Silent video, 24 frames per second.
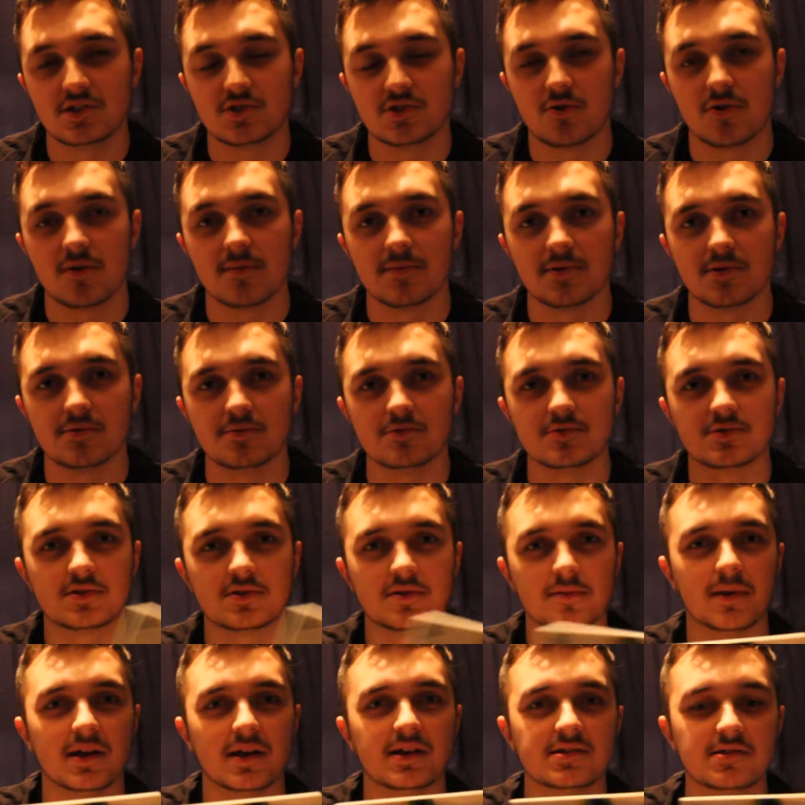criminals
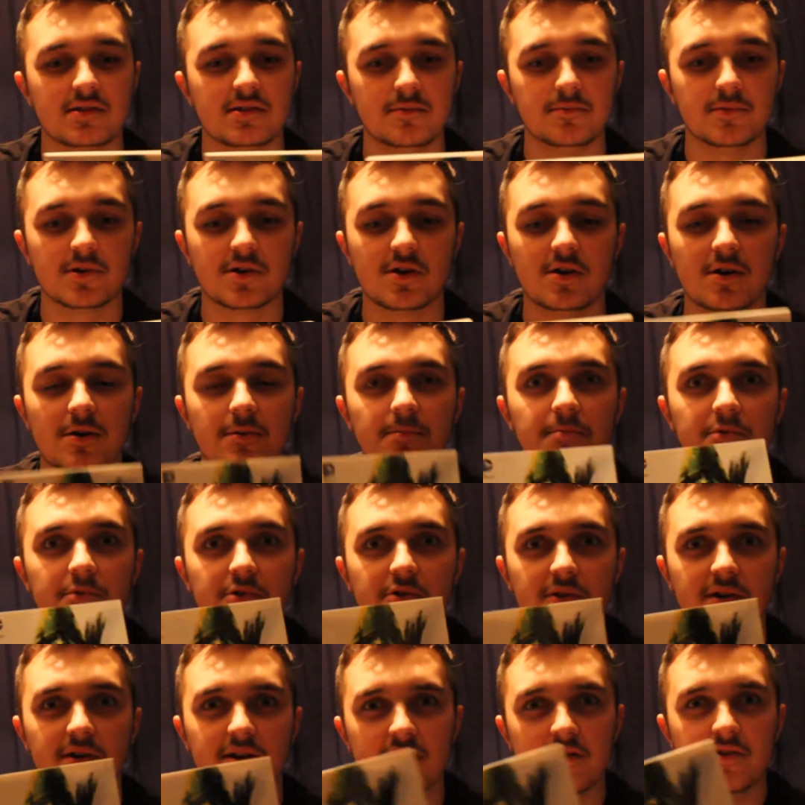to basically become
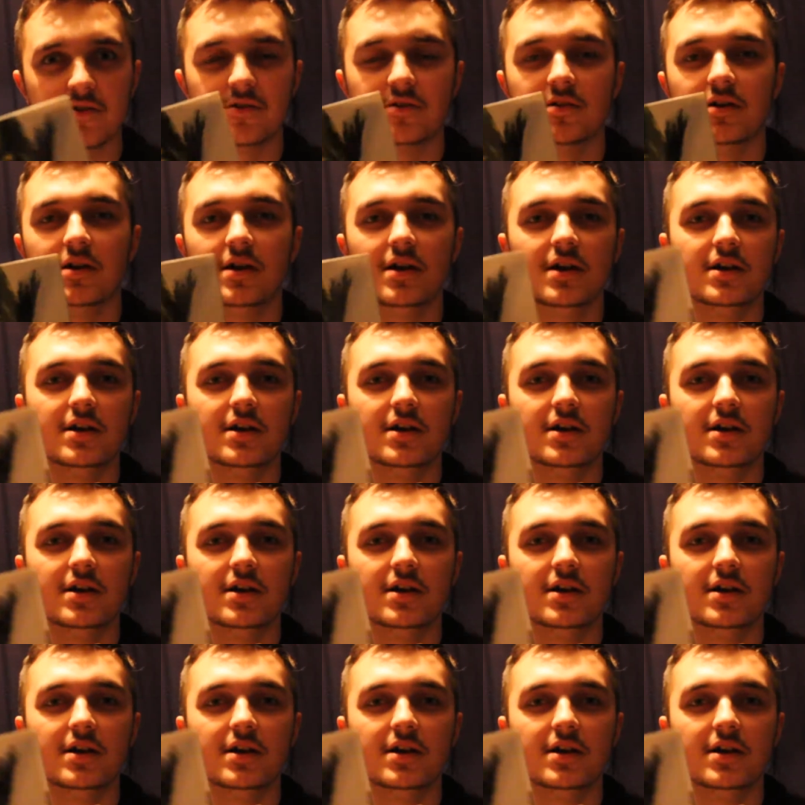Green Arrow.